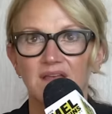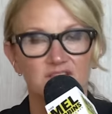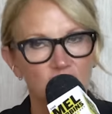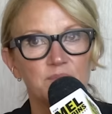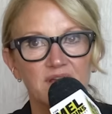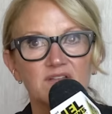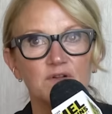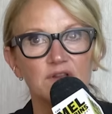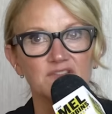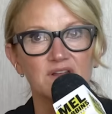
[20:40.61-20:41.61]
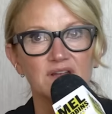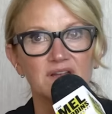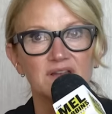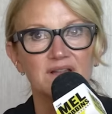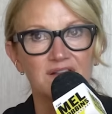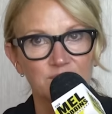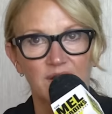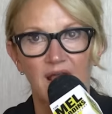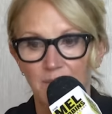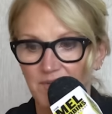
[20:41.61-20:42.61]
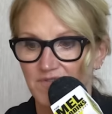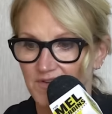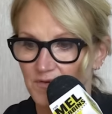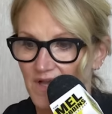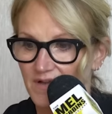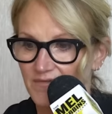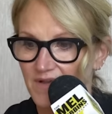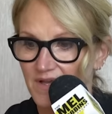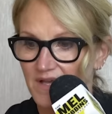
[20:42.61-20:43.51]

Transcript: it's still painful, isn't it? That's what happens in your life.